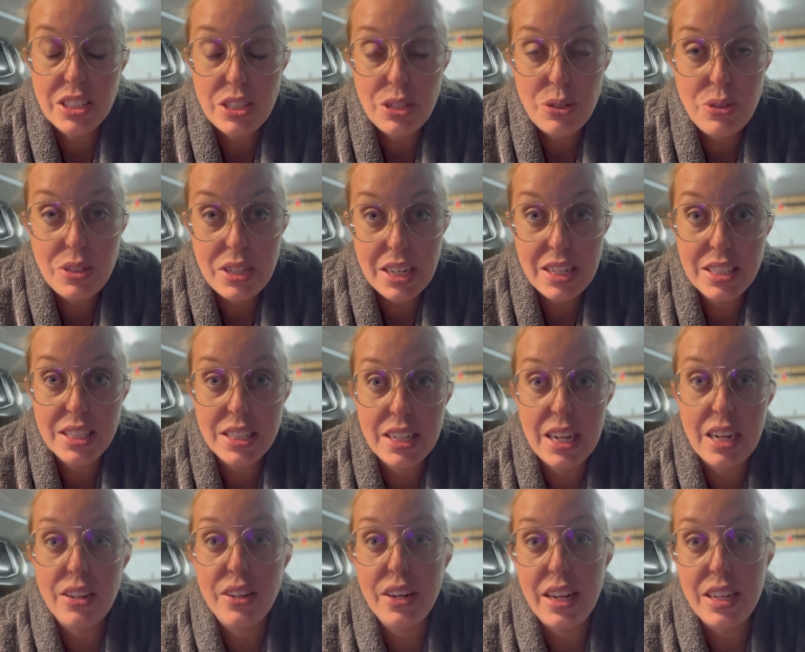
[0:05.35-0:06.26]
to test
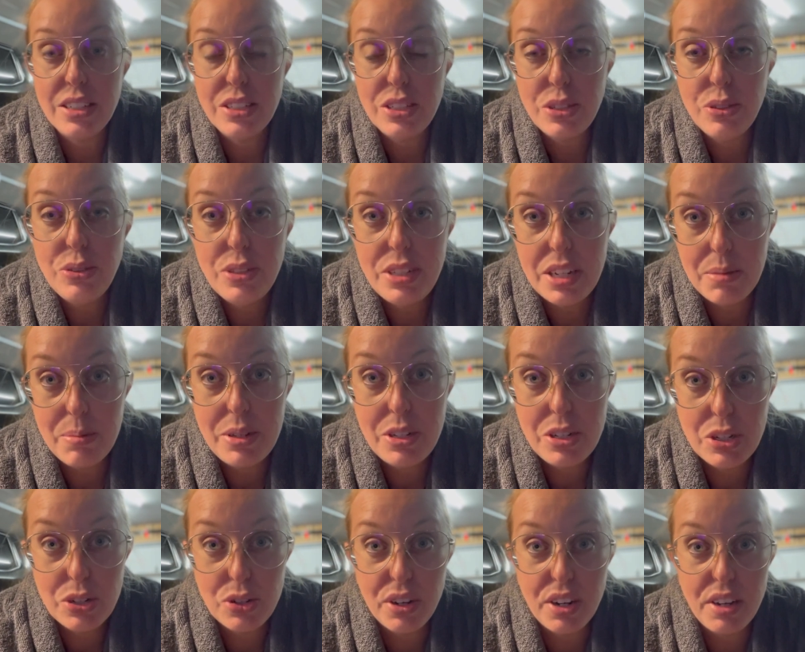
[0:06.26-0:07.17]
out and to
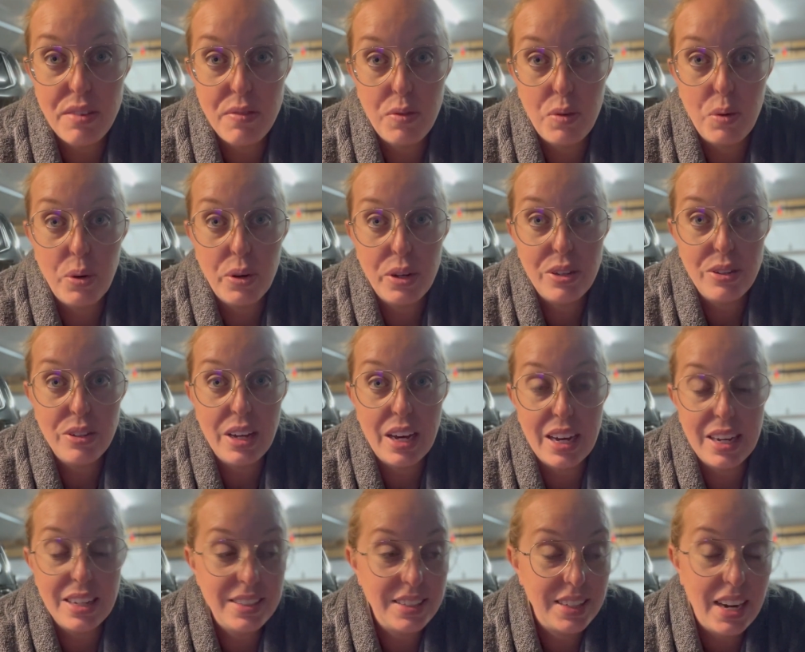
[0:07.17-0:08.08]
demonstrate for you guys.